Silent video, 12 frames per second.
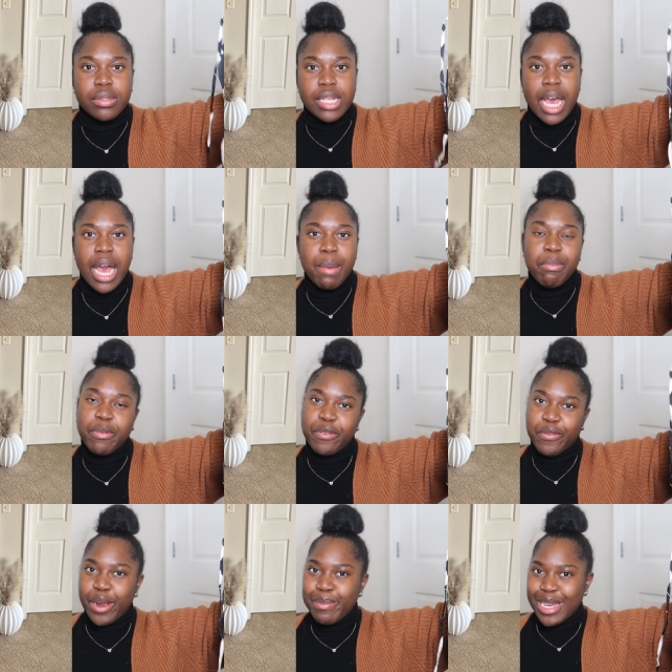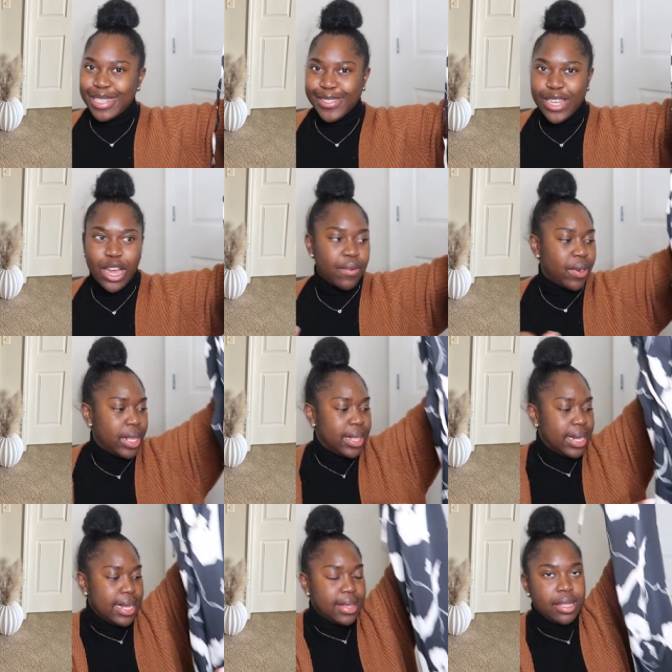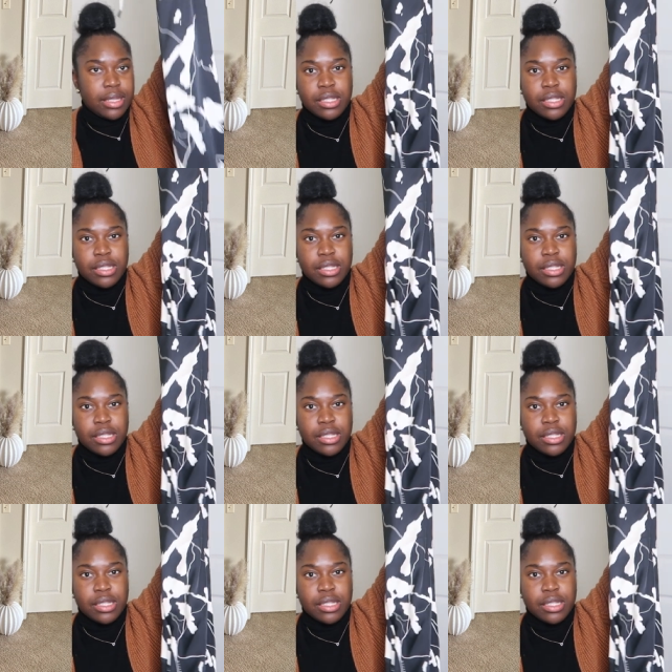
top from Zara that I think